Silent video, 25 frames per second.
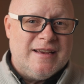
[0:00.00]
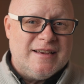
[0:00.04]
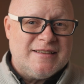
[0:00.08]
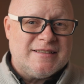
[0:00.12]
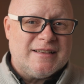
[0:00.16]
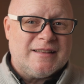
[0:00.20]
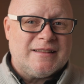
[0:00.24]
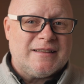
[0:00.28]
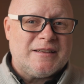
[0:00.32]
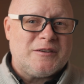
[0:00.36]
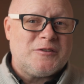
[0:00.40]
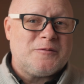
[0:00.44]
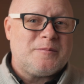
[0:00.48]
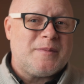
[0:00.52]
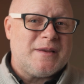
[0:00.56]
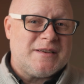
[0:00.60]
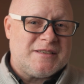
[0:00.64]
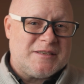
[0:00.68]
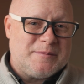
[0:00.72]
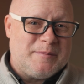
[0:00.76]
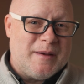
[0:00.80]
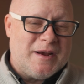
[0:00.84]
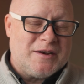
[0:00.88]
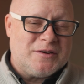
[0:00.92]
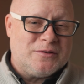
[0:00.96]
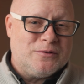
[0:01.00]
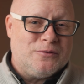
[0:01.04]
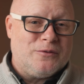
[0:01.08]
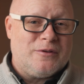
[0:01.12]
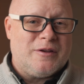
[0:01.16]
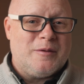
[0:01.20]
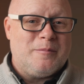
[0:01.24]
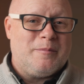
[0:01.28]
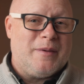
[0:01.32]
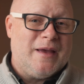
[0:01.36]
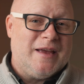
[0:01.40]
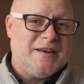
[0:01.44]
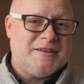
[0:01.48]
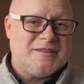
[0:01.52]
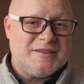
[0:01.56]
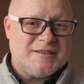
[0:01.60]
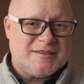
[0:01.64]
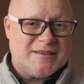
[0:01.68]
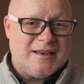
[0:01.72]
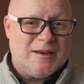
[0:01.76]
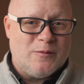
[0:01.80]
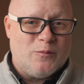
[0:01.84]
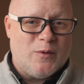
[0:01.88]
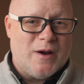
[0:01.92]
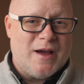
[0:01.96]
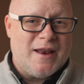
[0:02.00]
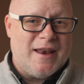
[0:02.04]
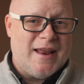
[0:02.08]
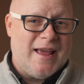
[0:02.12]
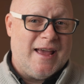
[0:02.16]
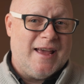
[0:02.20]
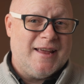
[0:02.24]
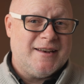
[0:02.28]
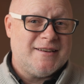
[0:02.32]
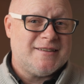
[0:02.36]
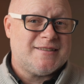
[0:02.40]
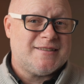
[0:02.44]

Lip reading: is a little bit special compared to C1 and